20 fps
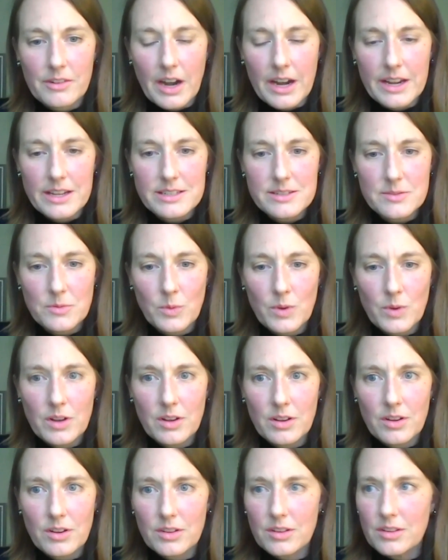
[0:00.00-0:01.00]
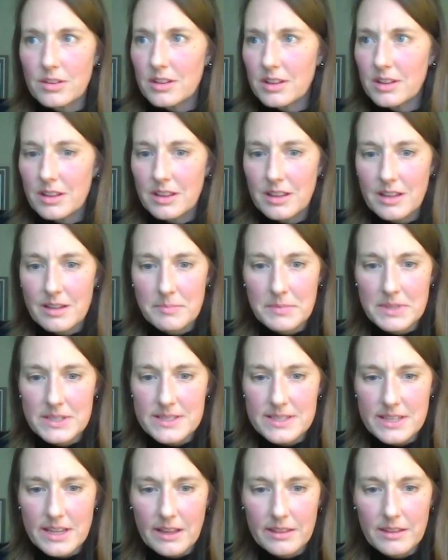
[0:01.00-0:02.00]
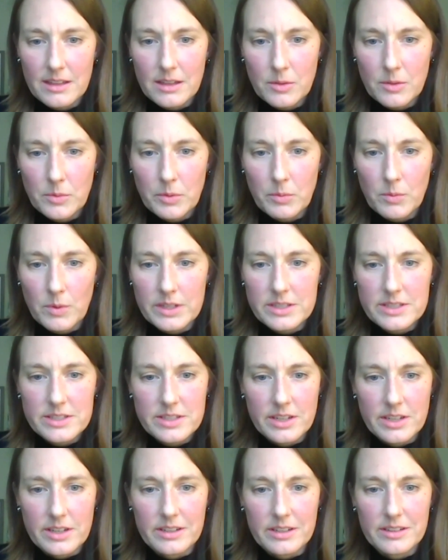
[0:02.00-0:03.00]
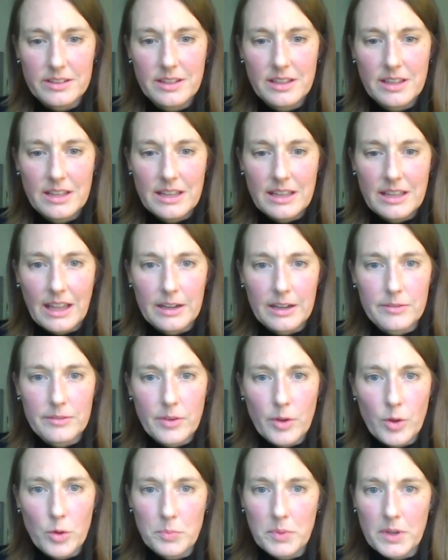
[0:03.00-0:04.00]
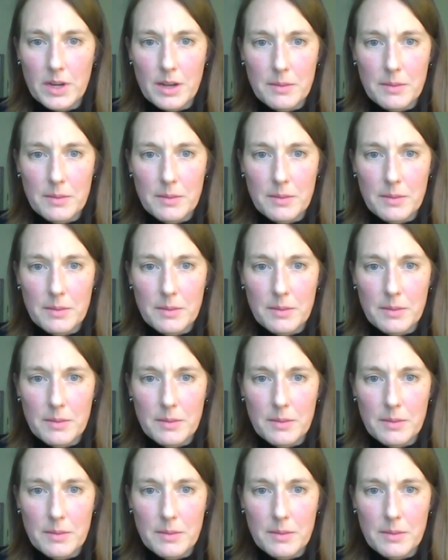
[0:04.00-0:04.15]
right. Well, let me see. I think we want to kind of open